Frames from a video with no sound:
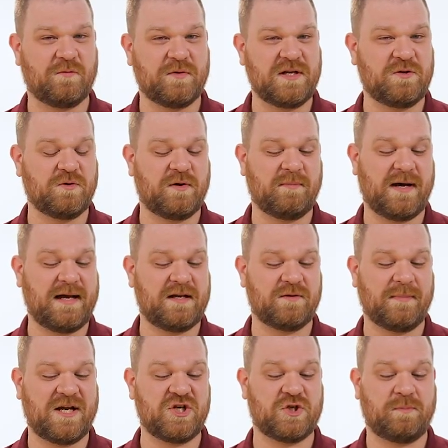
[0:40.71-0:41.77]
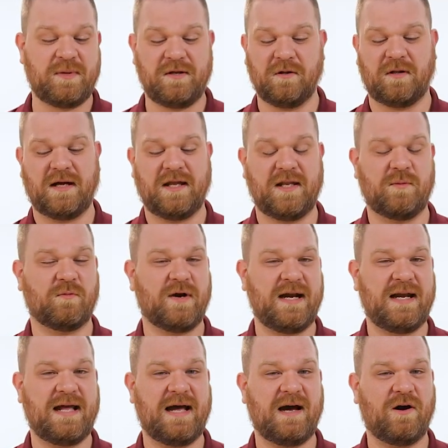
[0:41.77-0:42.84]
redoing my, my spiel on them
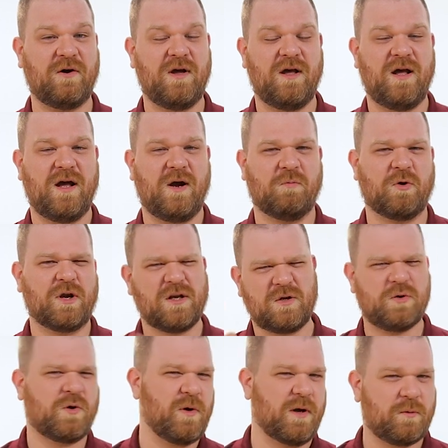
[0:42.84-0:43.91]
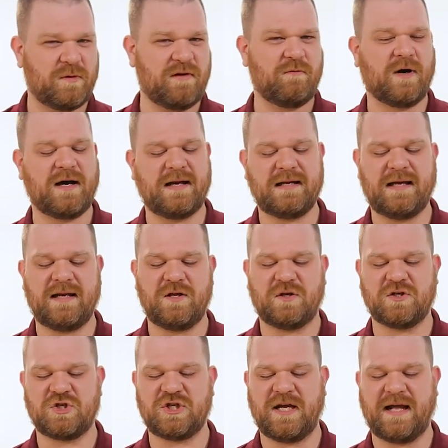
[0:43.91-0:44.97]
right now, we're gonna do a quick rewind and you
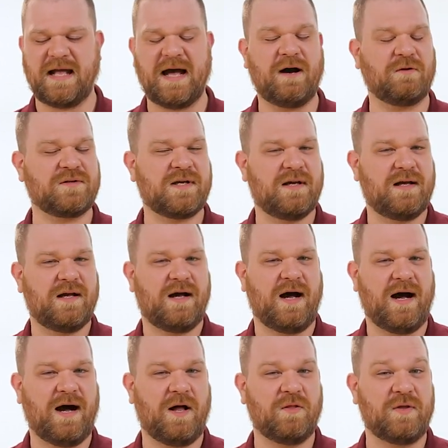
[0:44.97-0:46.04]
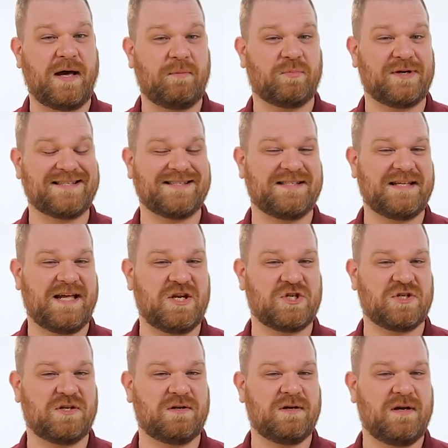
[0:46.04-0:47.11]
can check out uh, that
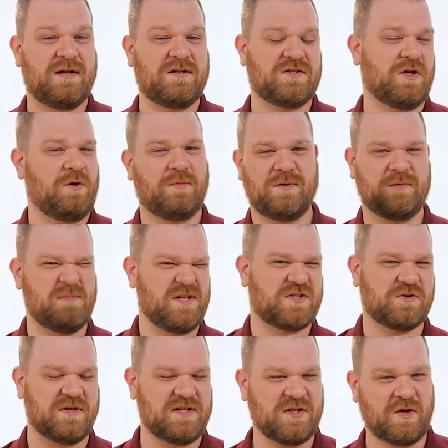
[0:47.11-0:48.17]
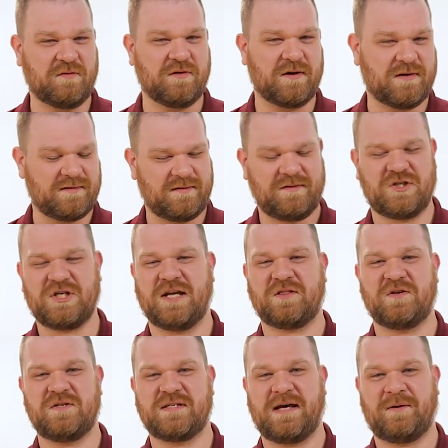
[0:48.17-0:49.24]
presentation. So the mystery's over, check
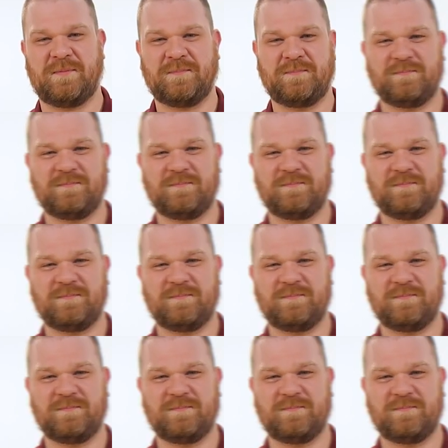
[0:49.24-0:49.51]
these out.